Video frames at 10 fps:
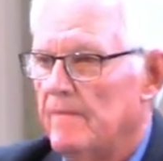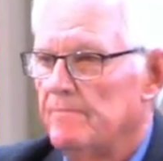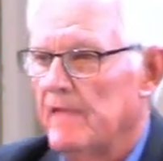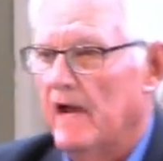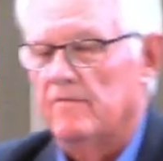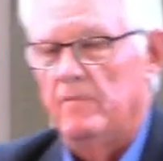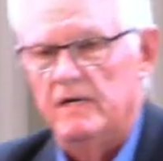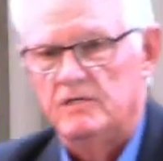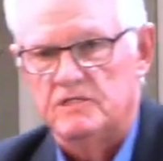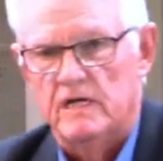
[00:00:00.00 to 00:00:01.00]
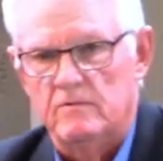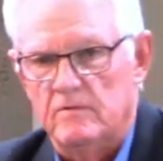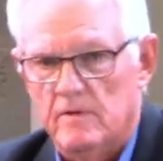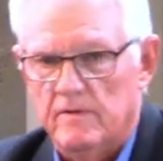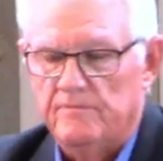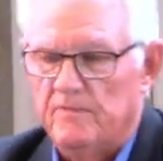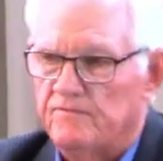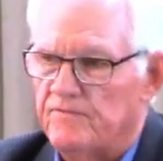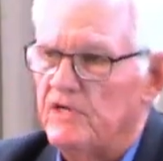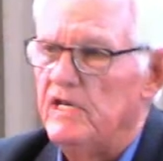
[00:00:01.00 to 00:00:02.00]
Everybody said,
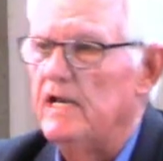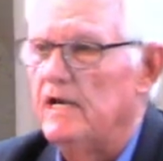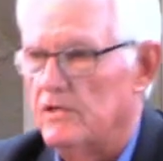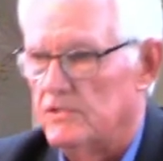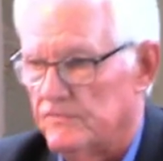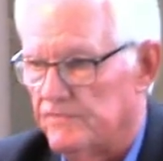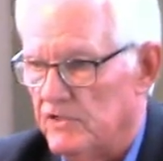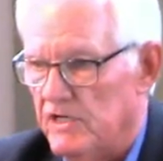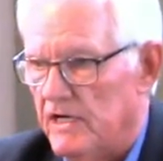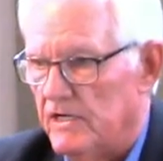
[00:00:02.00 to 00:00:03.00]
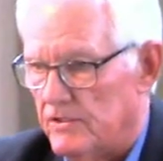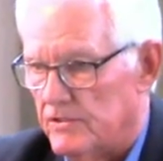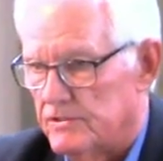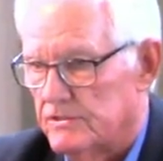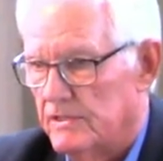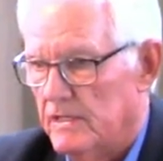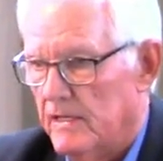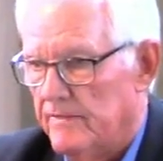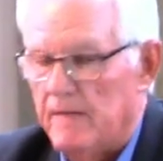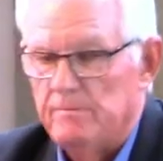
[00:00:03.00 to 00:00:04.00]
for years, for years.
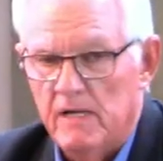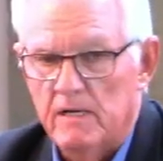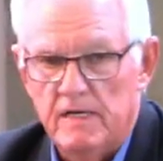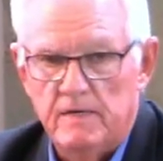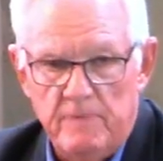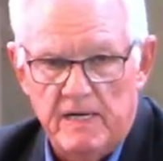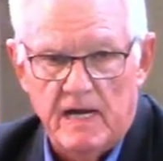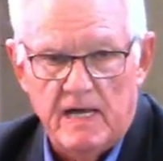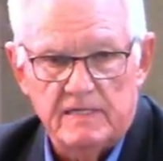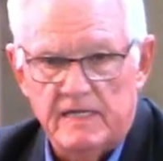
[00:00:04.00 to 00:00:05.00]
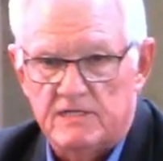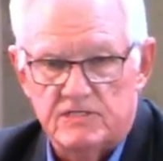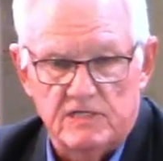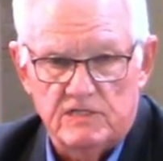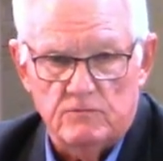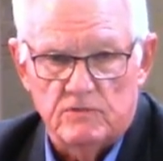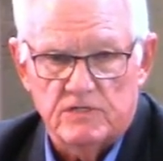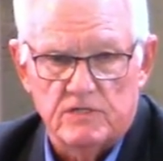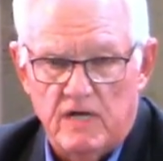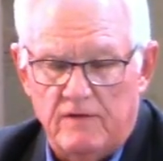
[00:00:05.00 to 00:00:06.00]
That building had been like that since it was,
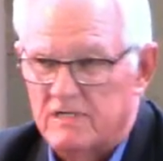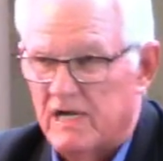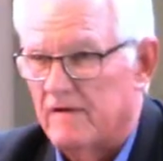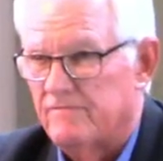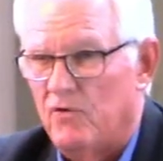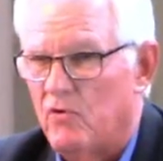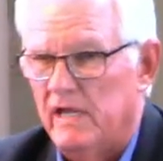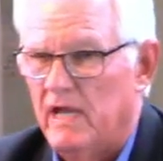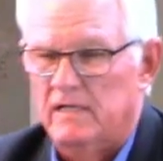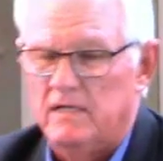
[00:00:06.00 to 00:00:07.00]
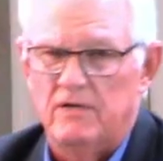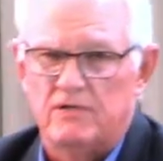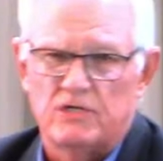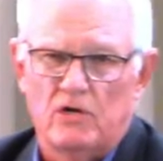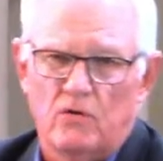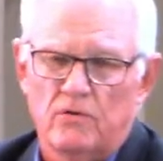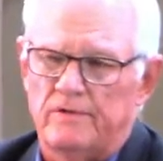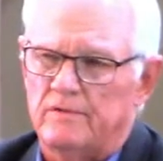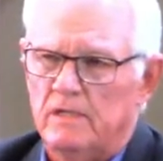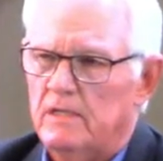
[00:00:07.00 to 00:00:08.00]
it was like 48 years old
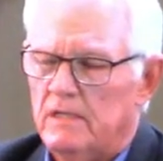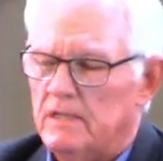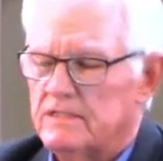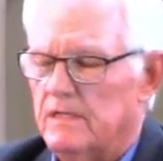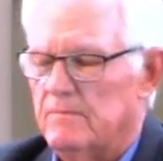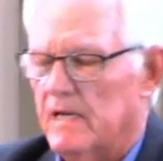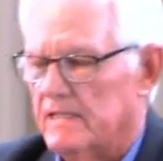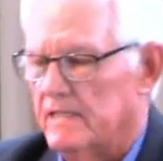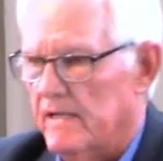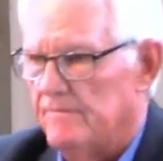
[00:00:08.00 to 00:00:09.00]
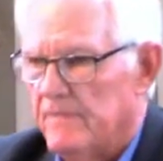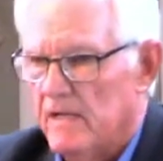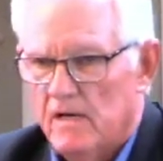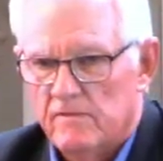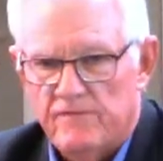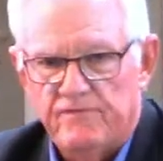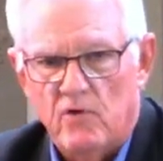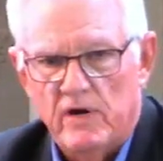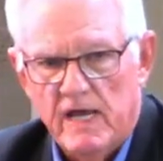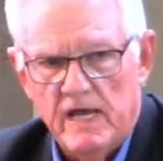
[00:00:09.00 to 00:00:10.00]
or something like that. For
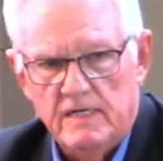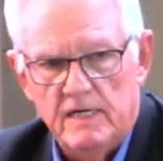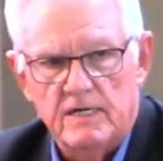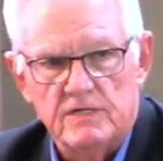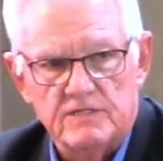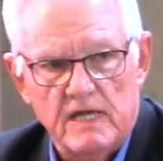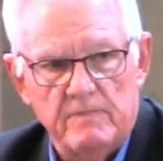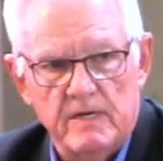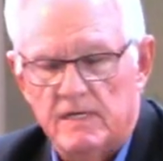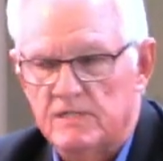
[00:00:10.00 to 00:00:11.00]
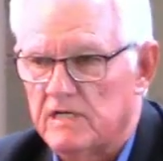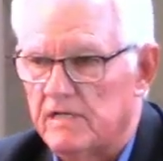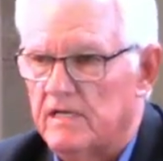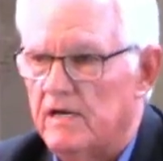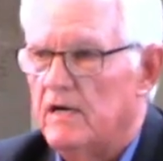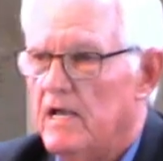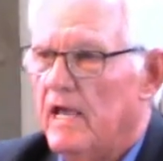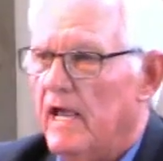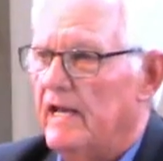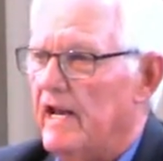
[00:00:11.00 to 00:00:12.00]
48 years, that building sat there,
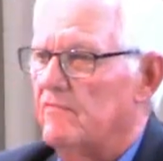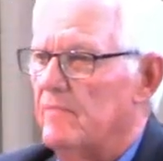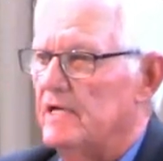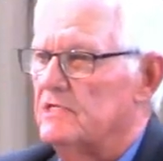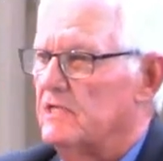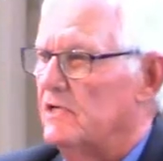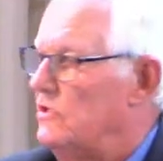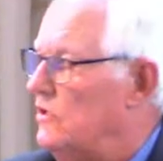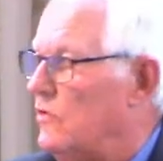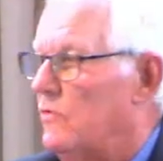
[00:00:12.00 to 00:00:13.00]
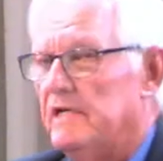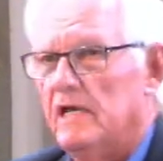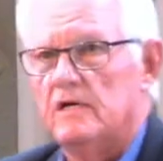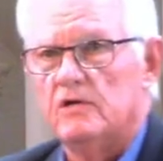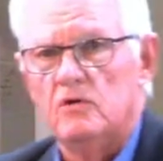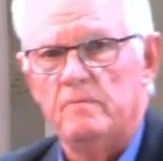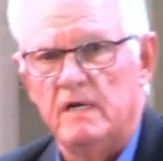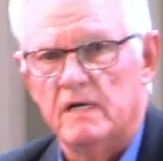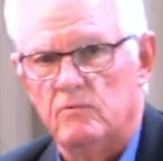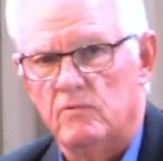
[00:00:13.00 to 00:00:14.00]
and everybody said, you know, we need a new
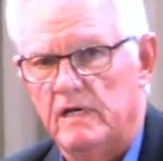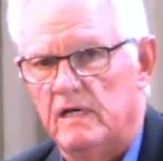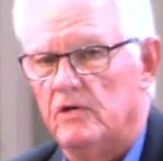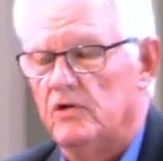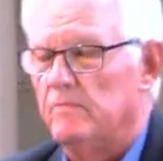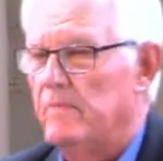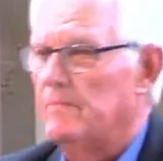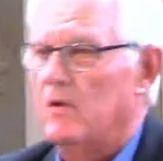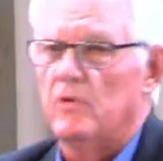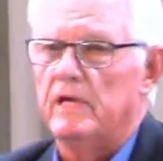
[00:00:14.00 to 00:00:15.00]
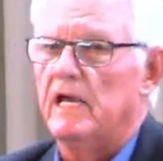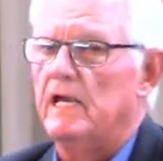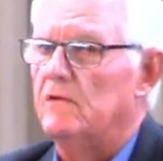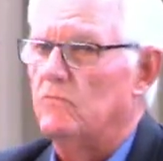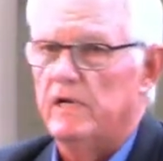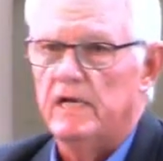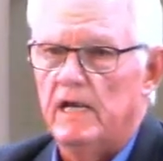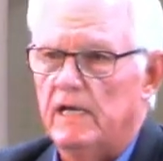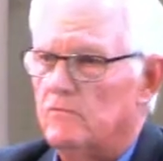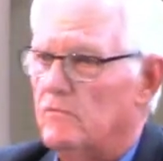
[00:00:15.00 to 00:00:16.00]
building. We need a new building, but we can't. We
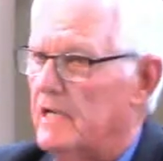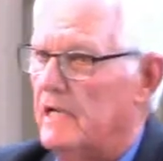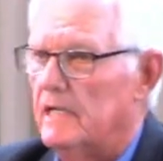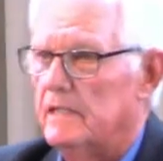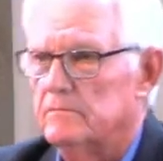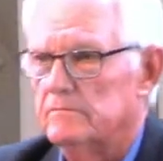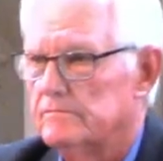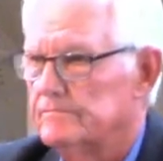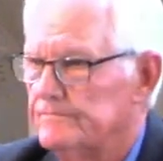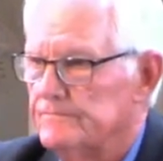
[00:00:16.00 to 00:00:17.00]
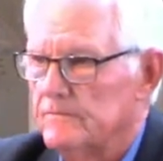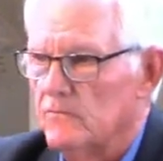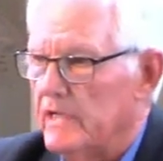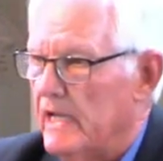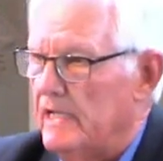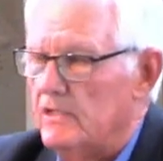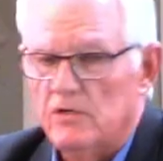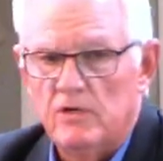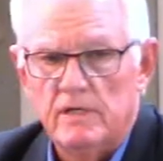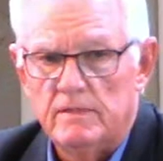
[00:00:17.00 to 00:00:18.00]
can't. We can't. We can't
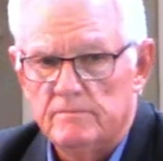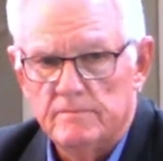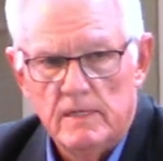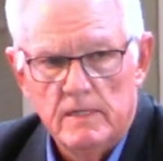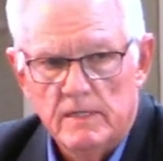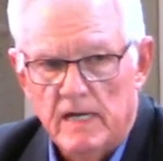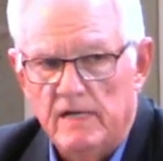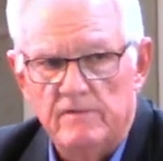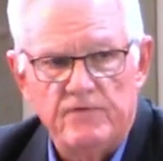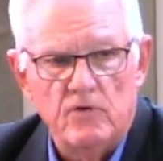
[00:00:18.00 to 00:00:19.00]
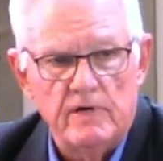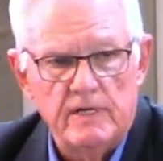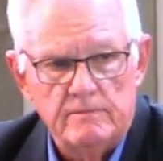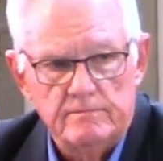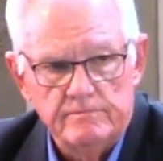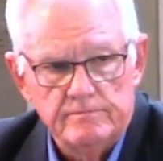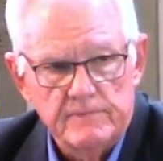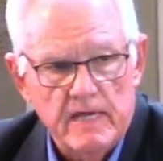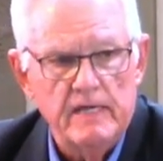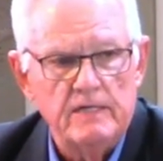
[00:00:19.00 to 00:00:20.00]
do it. Can't afford it.
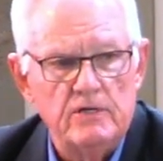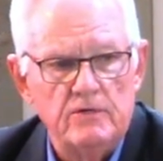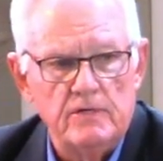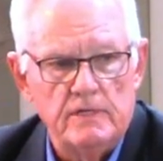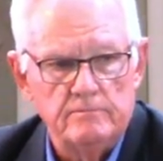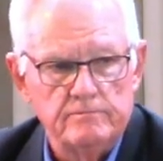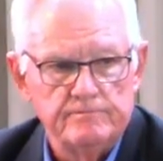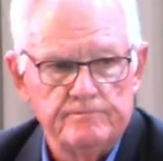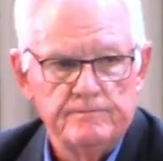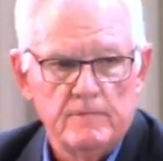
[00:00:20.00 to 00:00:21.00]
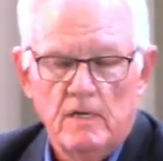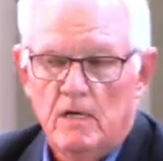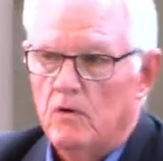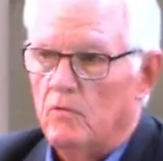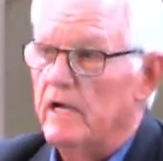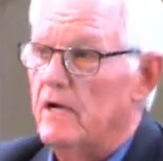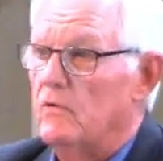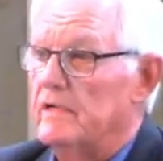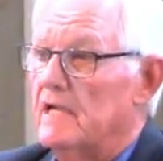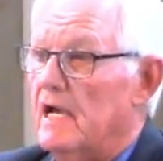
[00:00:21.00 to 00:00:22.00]
Can't do it. Well,
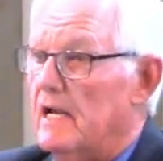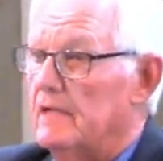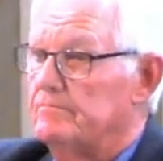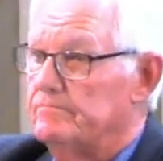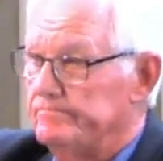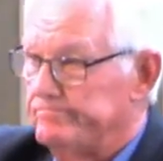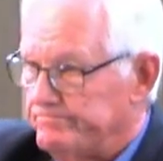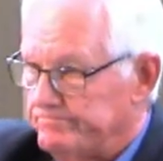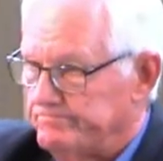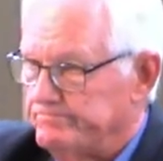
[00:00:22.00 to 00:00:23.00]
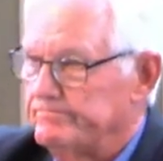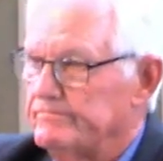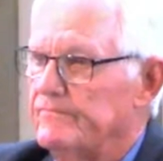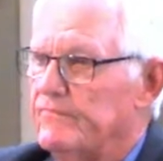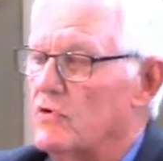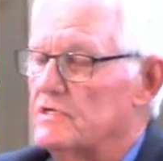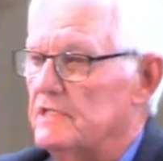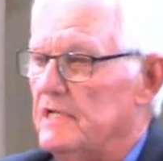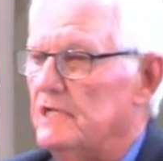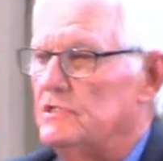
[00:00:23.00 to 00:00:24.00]
when God forced
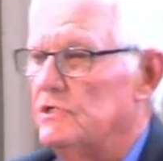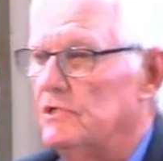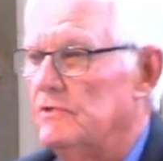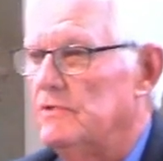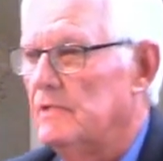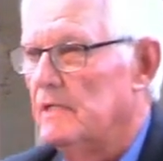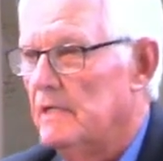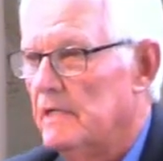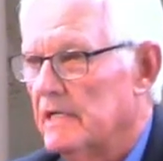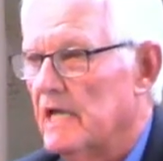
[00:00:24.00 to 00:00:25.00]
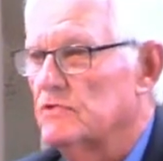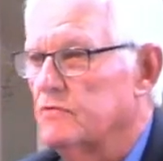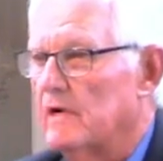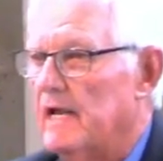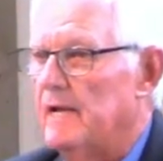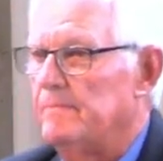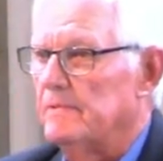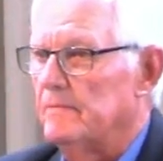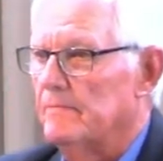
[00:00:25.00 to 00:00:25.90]
the issue, guess what happened?